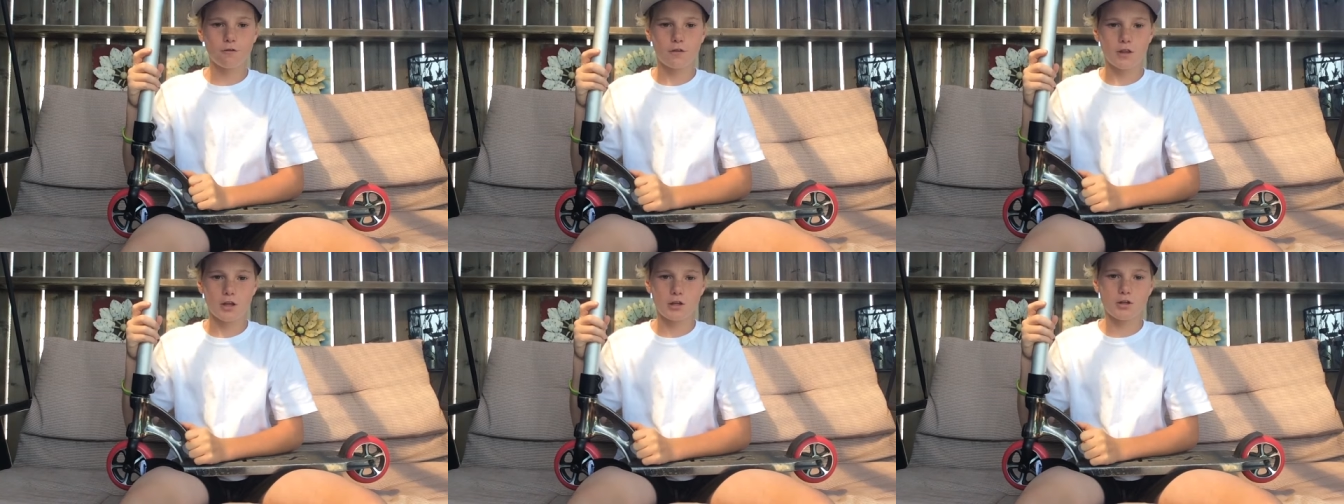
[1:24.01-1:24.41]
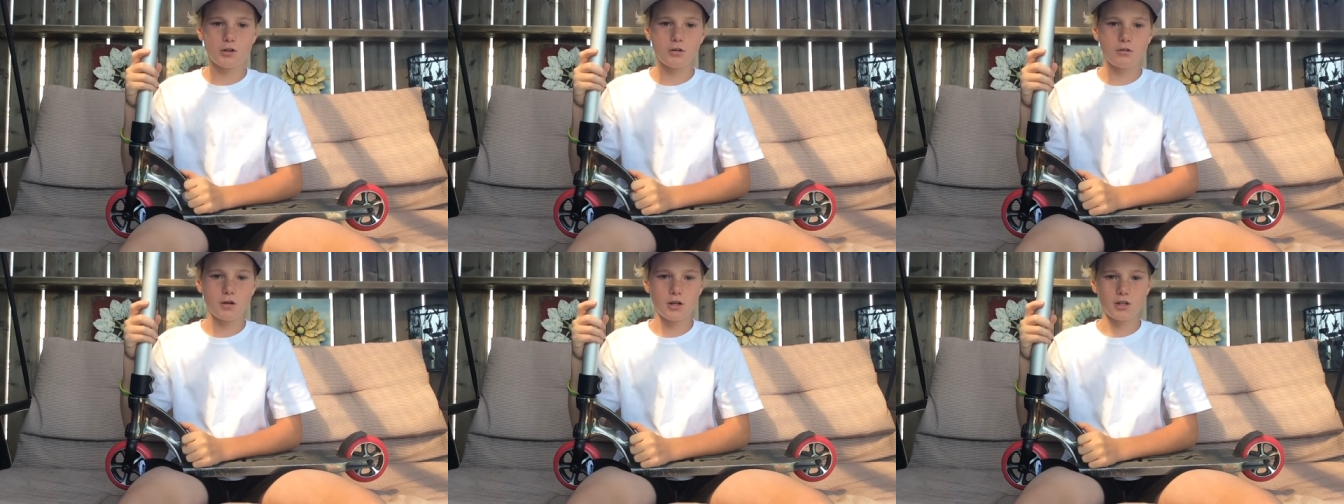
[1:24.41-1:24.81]
then you
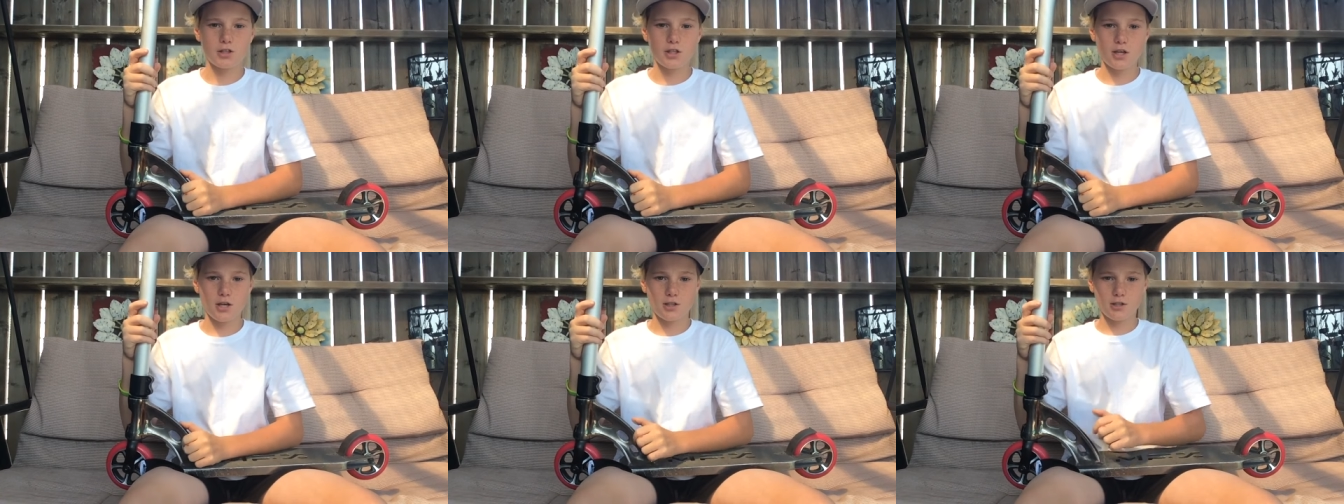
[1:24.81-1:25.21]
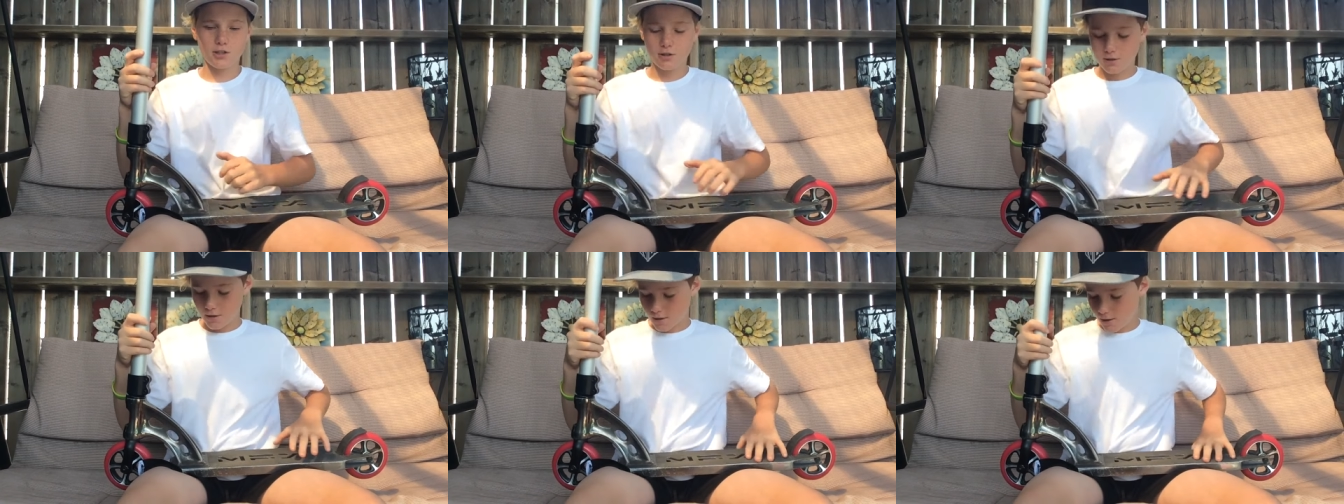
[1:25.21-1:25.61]
can run S E
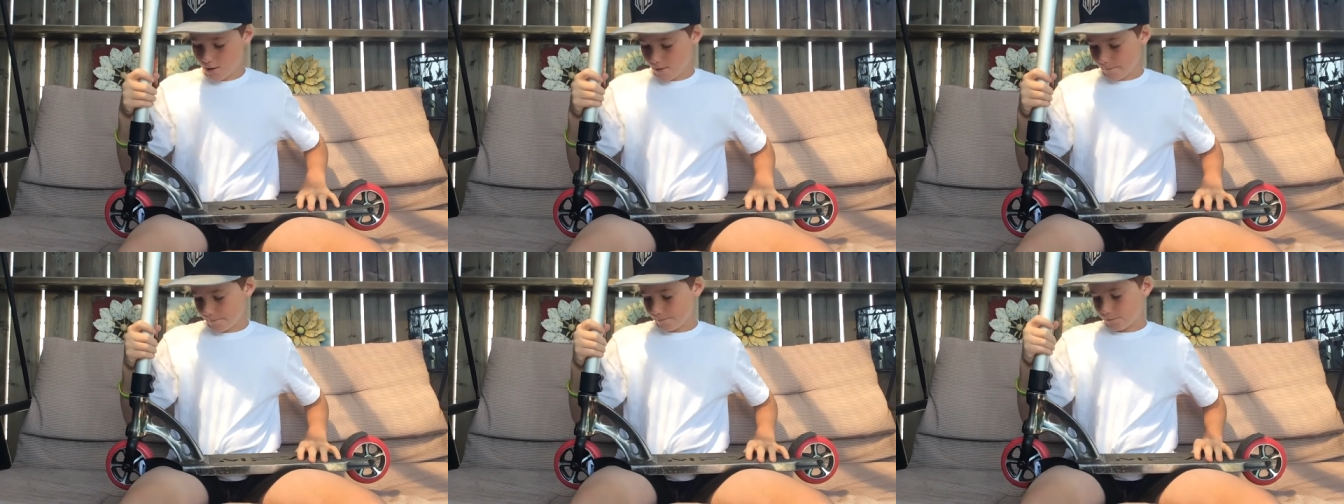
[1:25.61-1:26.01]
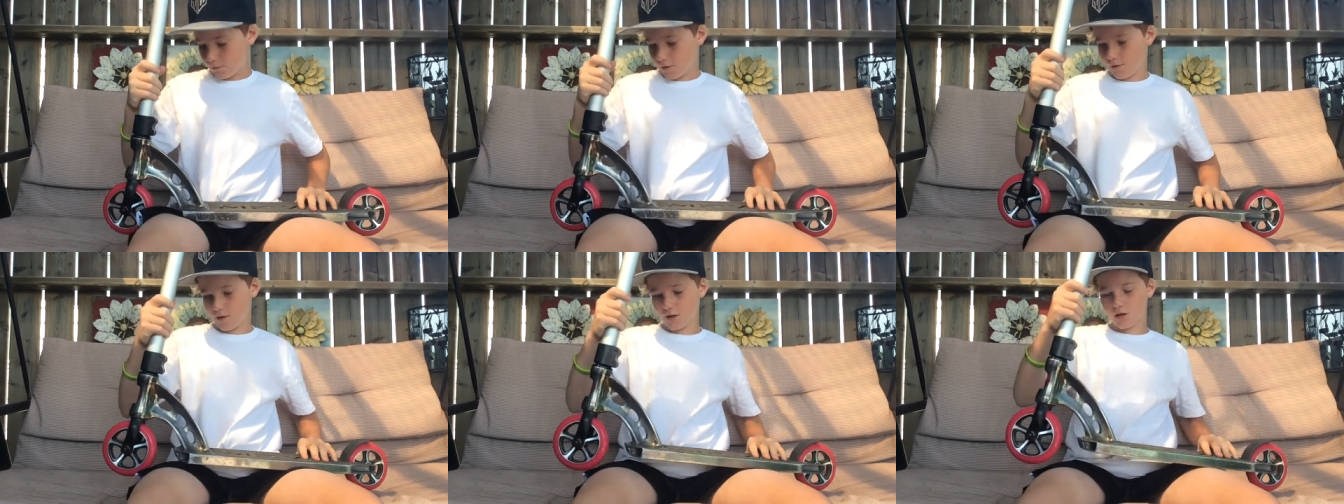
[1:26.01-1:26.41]
S.
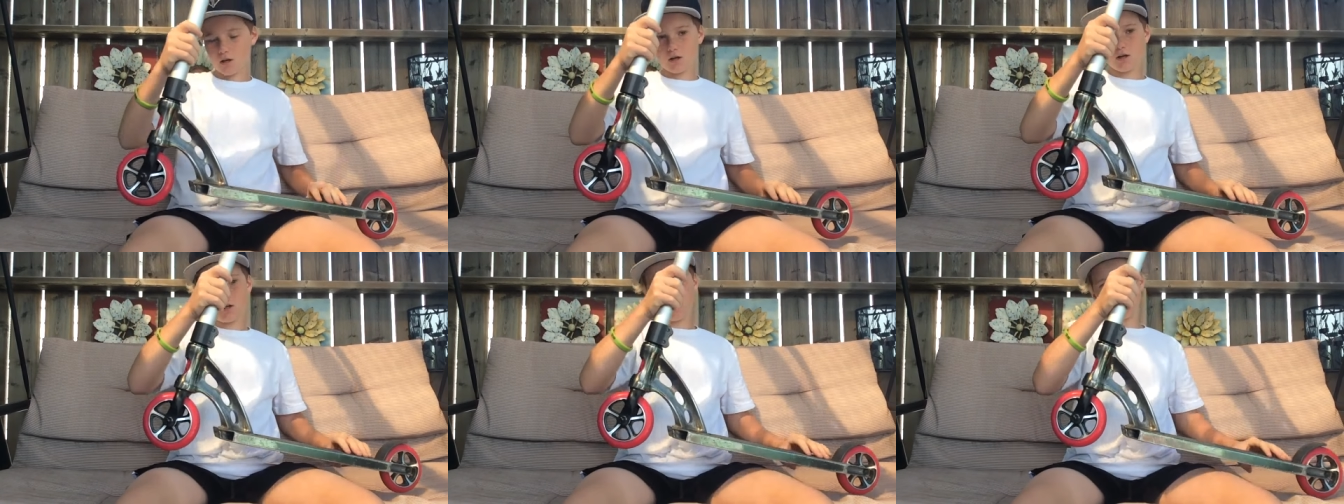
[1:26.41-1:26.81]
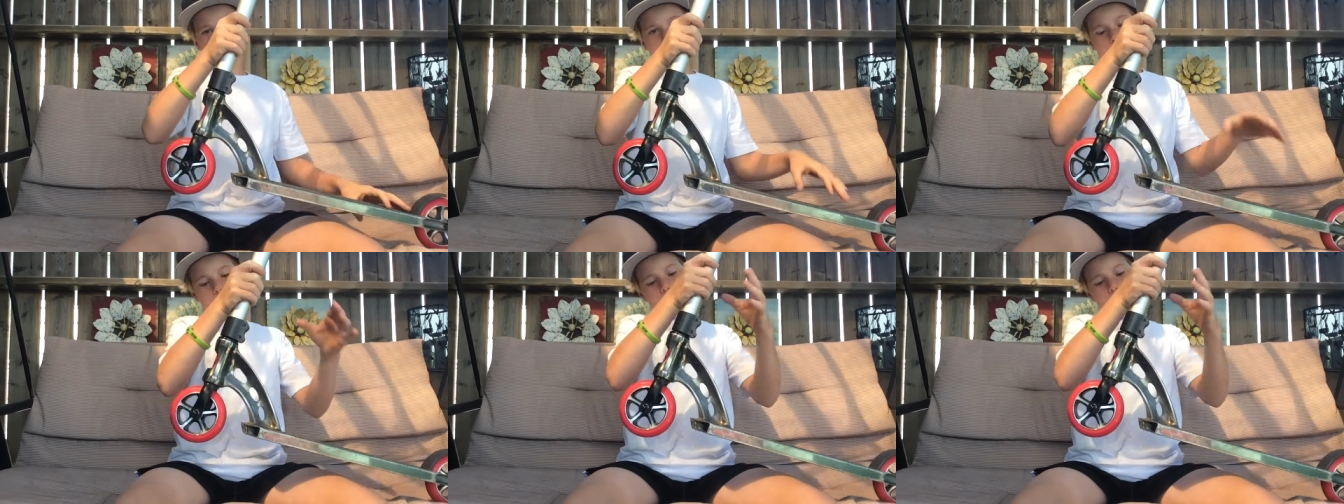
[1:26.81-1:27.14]
And then I got a